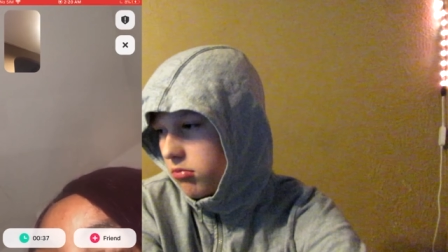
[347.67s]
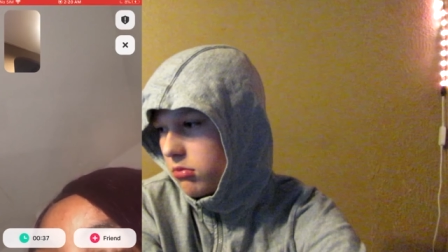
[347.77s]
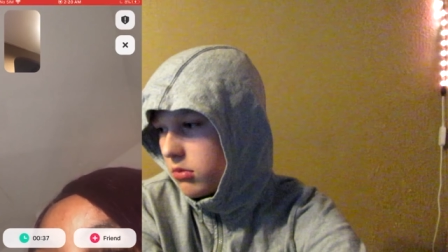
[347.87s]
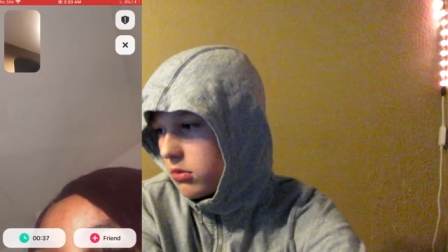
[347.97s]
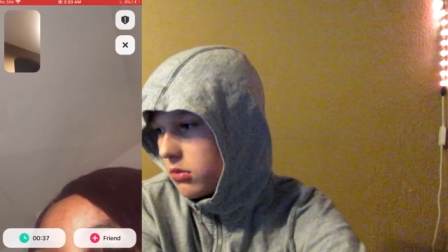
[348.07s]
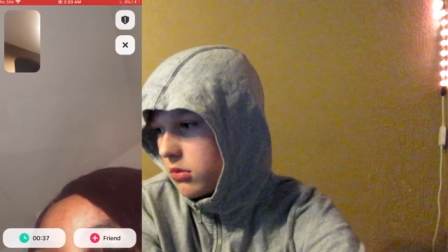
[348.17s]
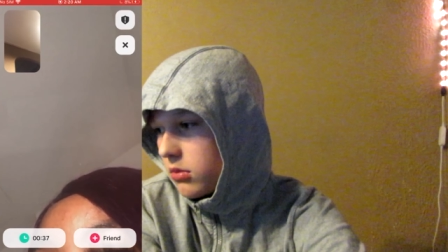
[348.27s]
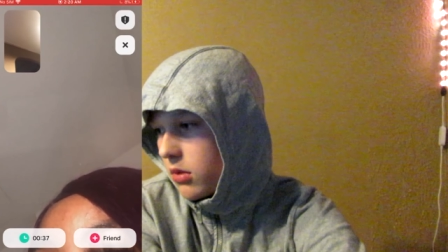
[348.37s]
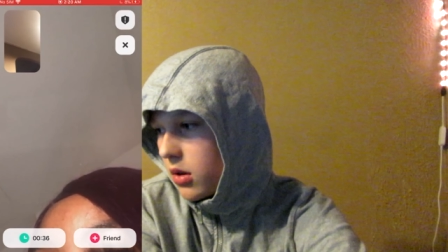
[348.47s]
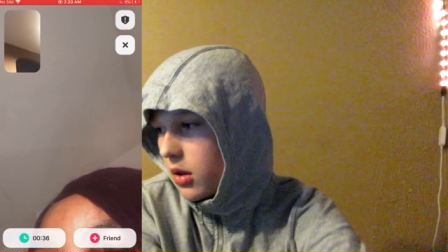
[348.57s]
I'm about to be
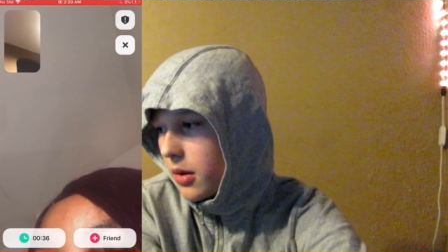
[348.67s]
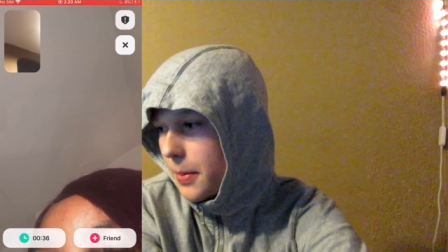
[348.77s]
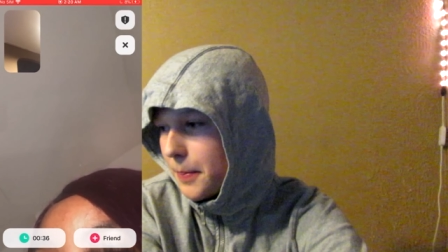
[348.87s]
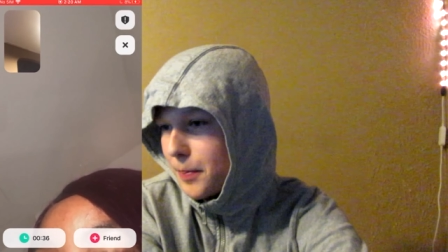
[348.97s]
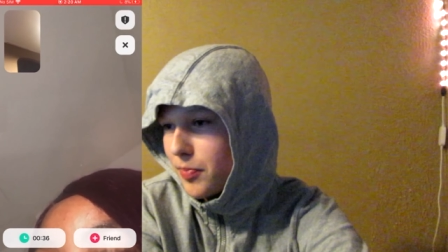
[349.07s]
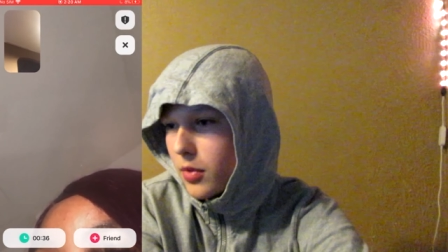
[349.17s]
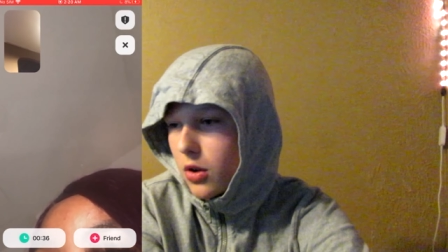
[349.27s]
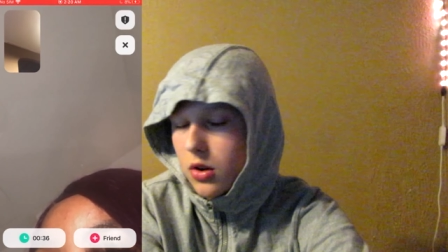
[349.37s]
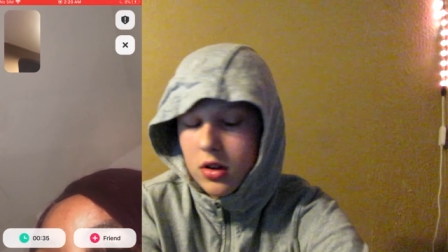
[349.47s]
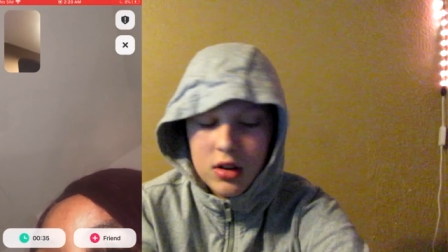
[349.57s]
18.
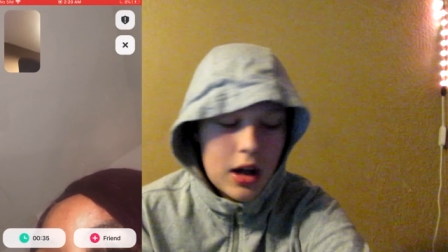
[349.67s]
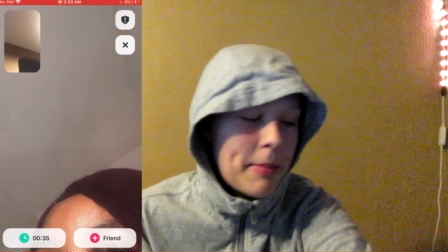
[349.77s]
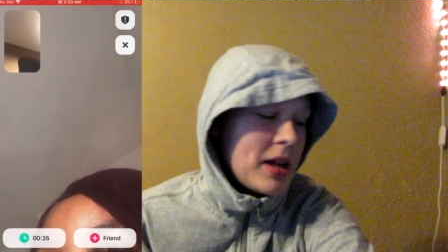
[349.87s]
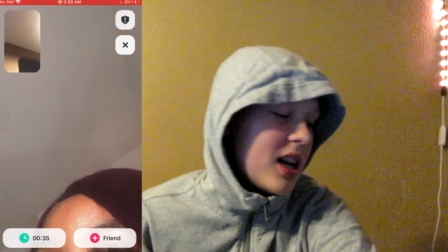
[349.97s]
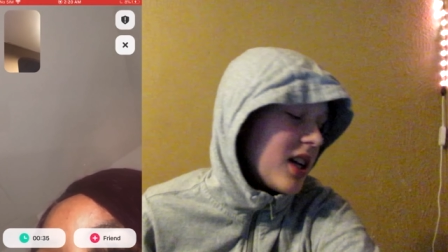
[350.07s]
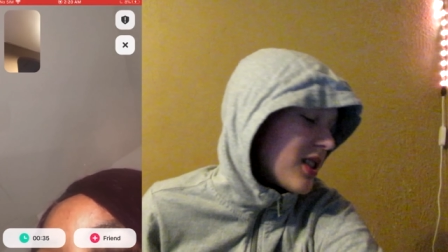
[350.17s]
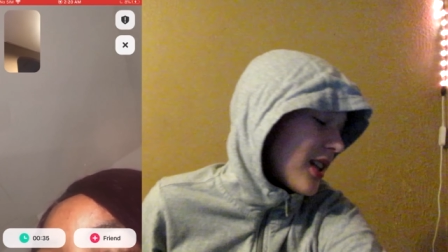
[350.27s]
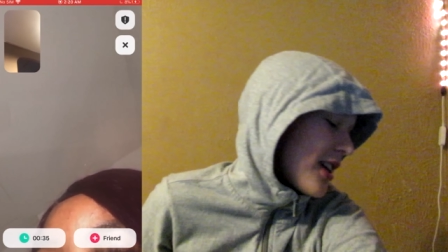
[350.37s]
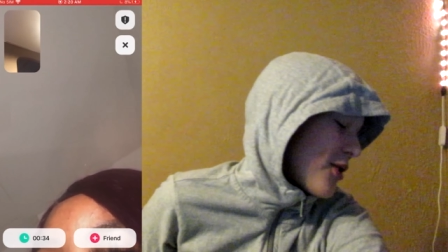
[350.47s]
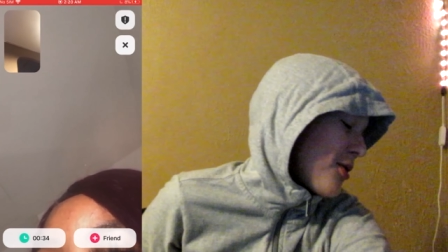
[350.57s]
Or, I mean, that's
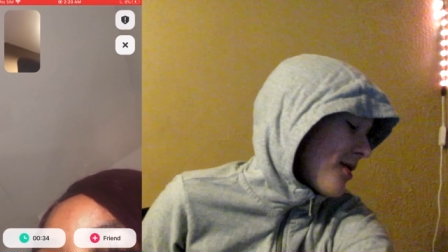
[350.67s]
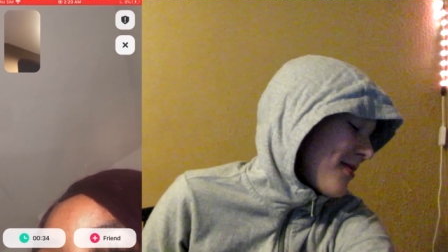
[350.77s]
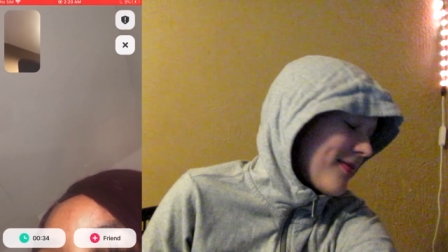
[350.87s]
legal.